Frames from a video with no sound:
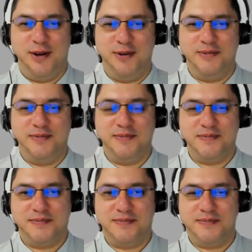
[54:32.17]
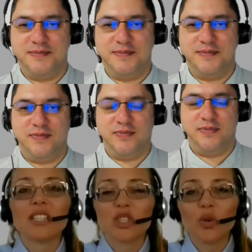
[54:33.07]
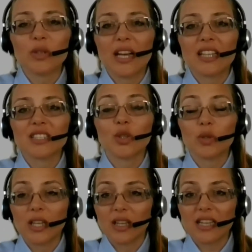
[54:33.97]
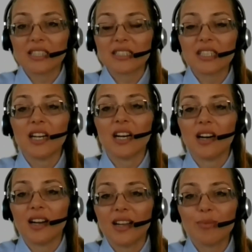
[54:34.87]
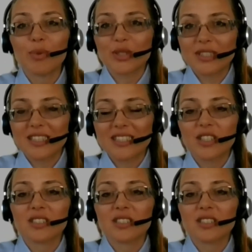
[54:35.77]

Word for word: her in the face and the police saw that so they arrest the guy because this yes.